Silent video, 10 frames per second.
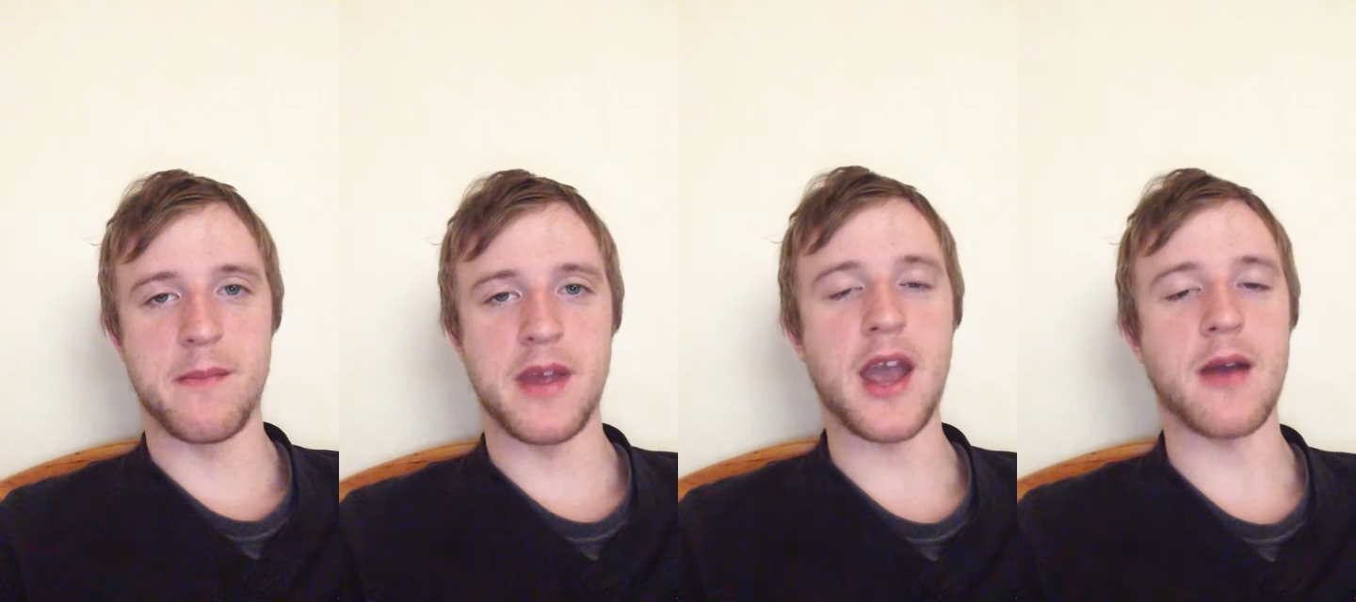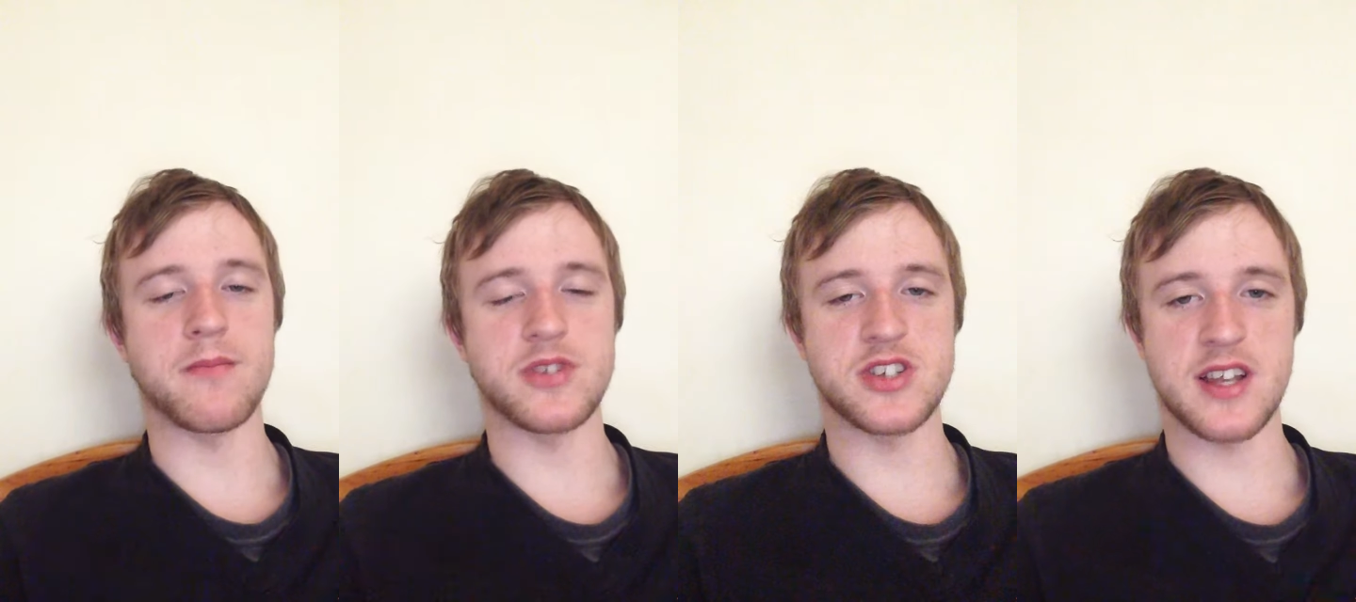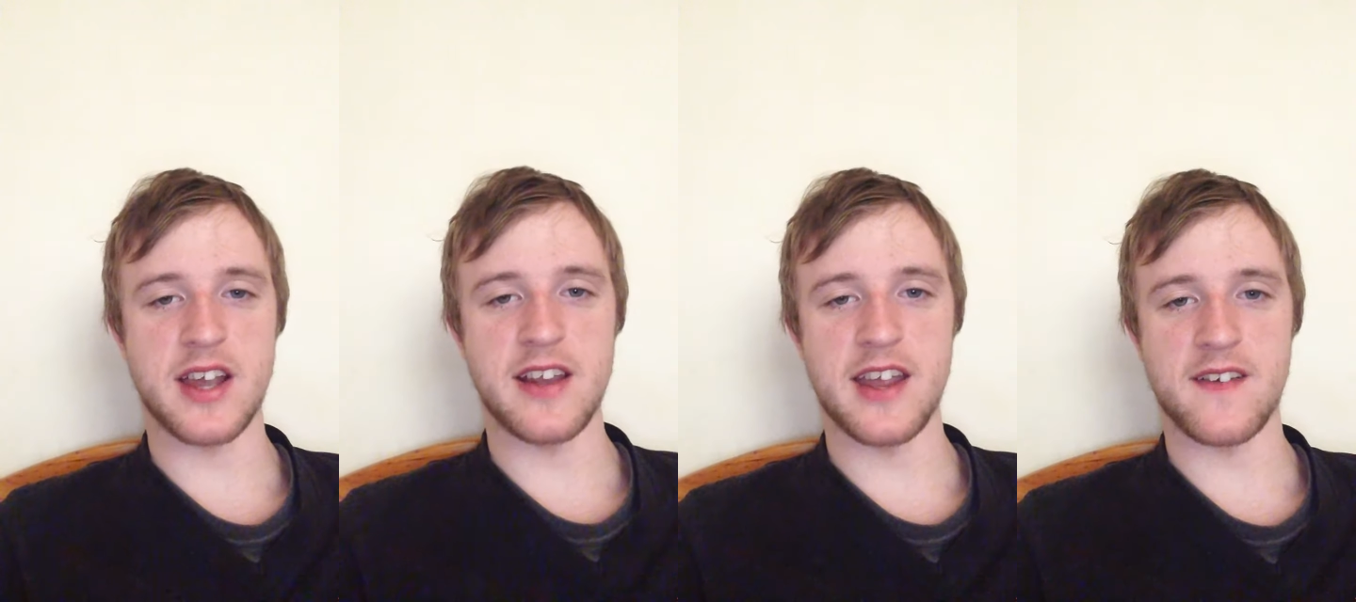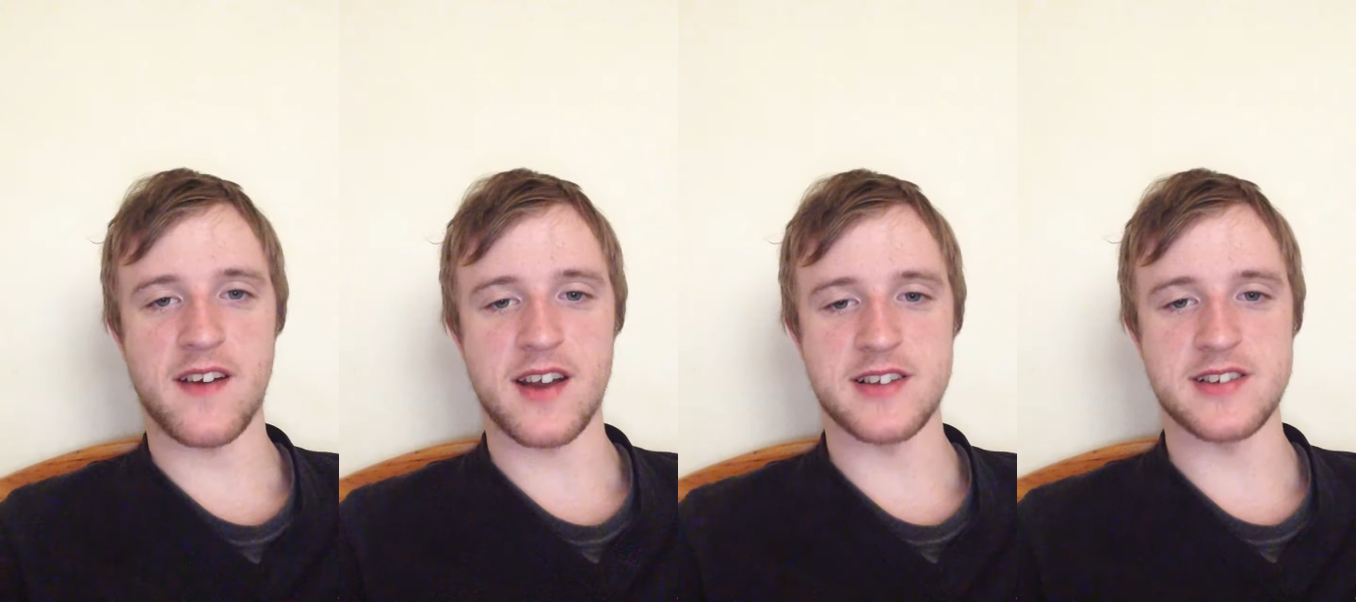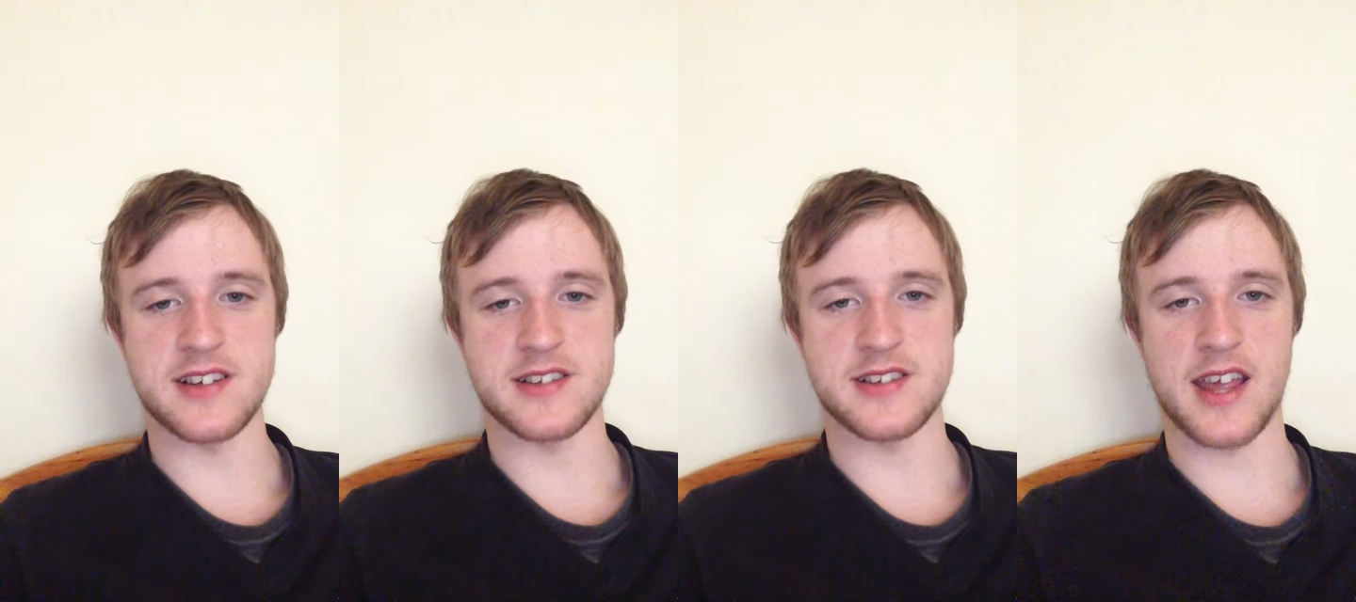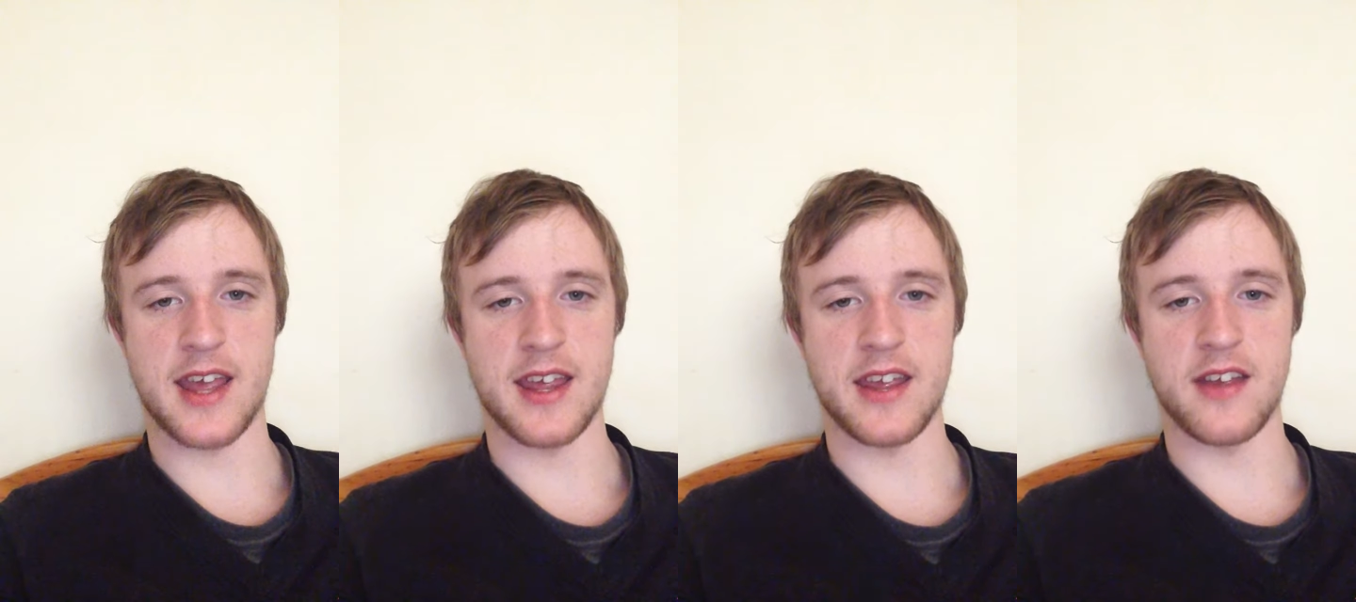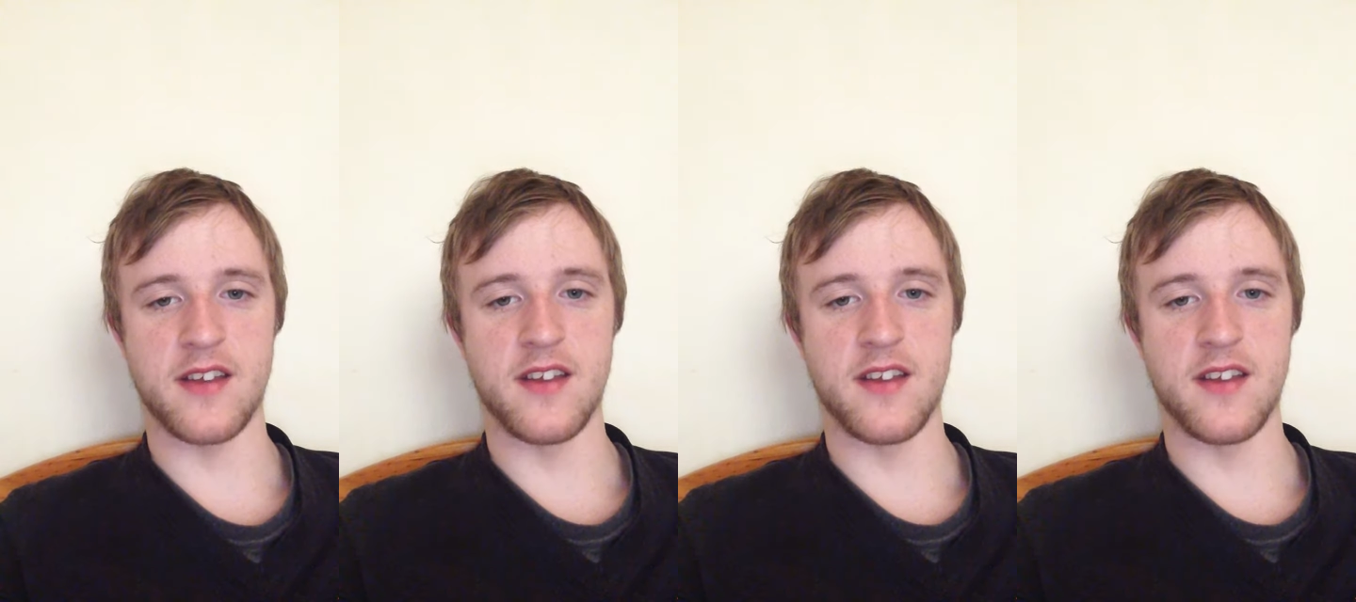be absolutely fantastic.